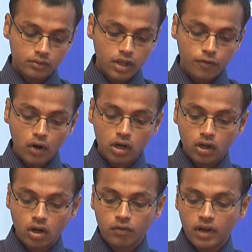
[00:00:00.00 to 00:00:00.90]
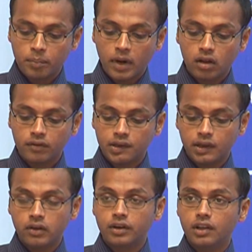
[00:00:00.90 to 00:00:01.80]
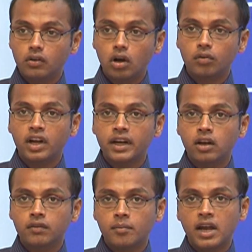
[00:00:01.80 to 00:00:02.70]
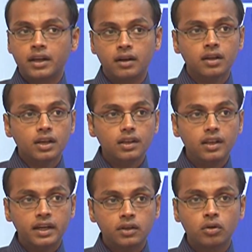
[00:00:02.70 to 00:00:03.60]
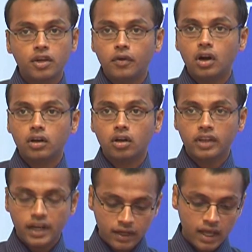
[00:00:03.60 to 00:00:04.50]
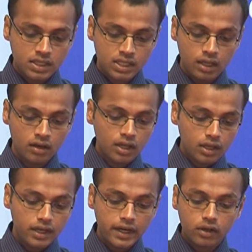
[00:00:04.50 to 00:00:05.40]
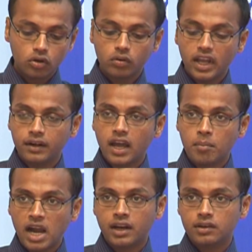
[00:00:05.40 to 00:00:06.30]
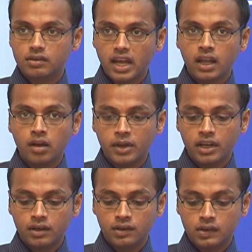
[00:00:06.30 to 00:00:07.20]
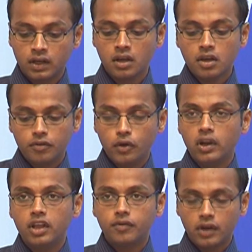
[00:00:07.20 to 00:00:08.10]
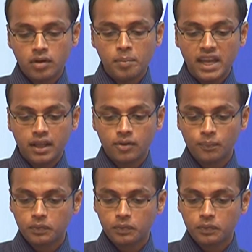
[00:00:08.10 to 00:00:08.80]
default on one part of the securities or one end of the market led to default on the entire chain, leading to entire markets drying up in an instant, fueling further panic.